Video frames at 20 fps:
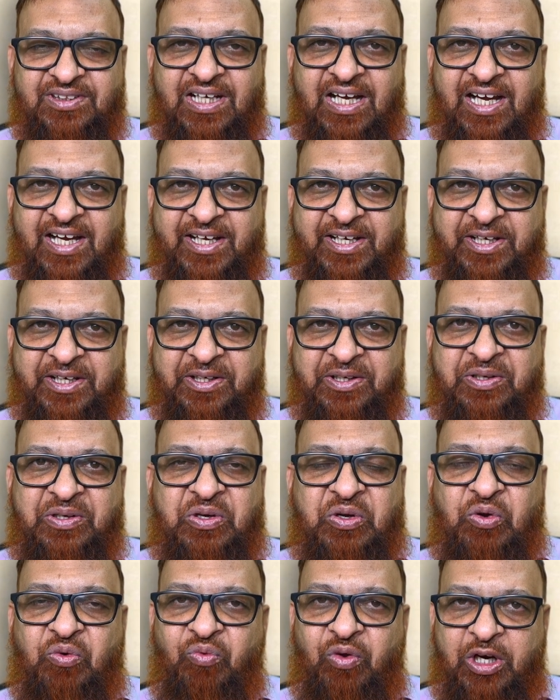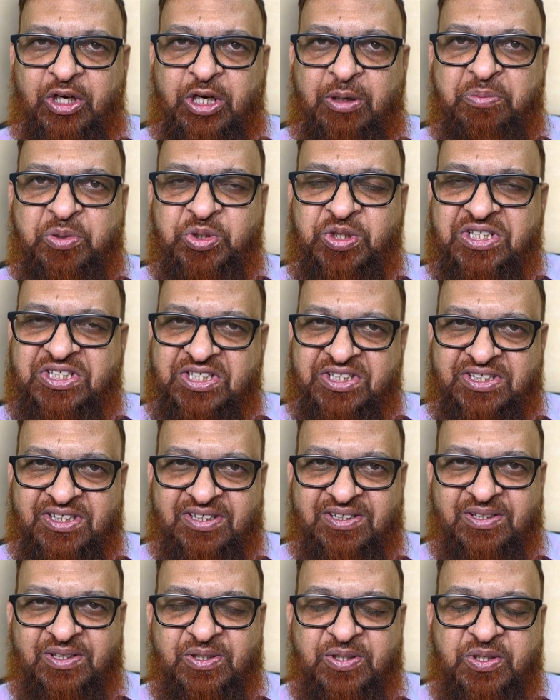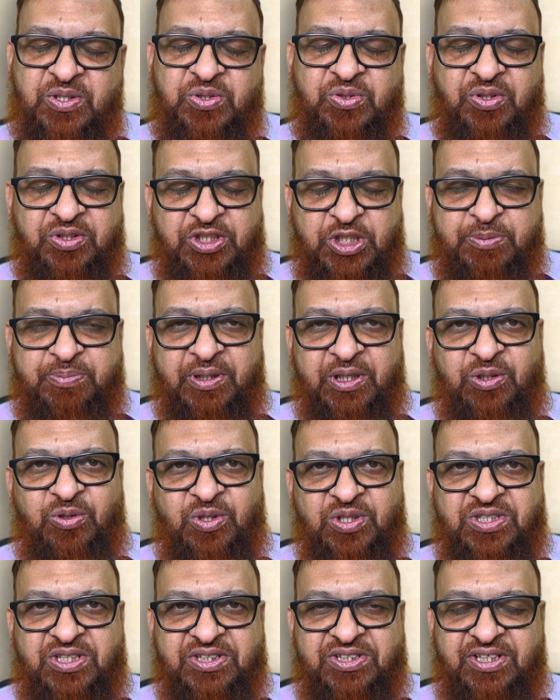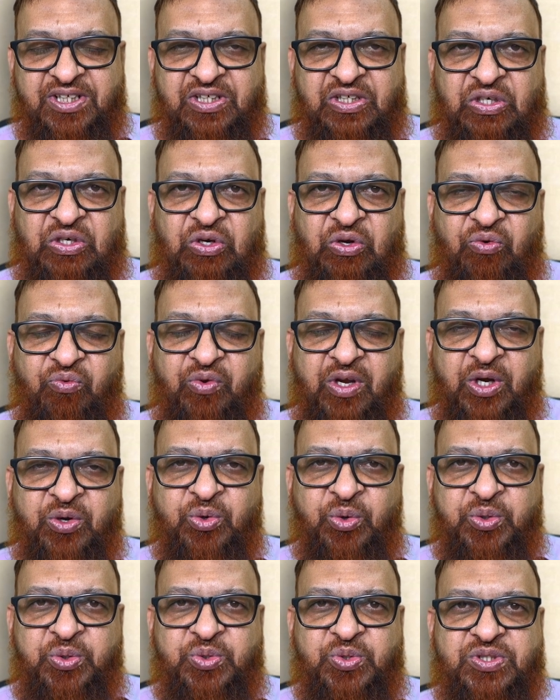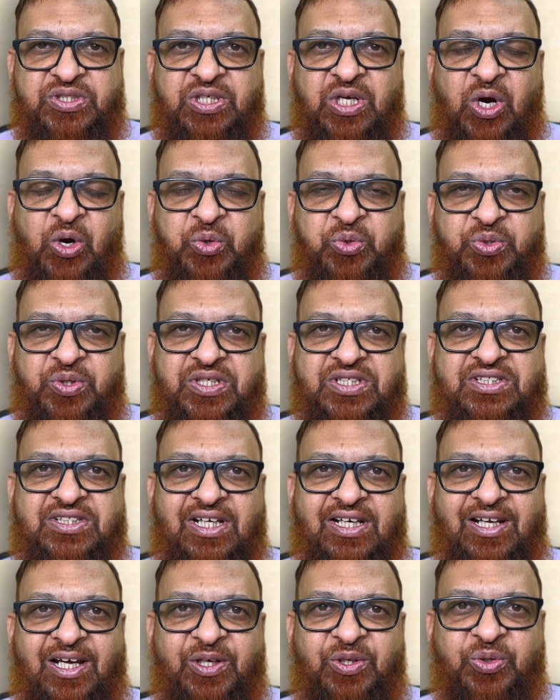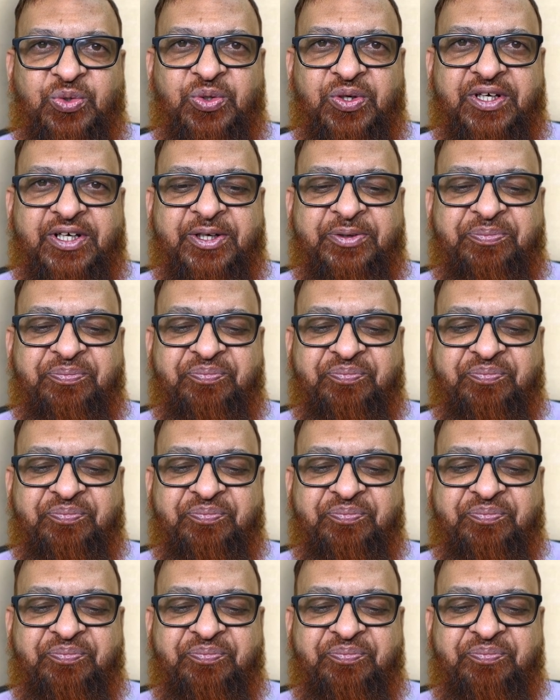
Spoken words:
Hi, welcome to the session. So in this particular session, we are going to see how to install Anaconda.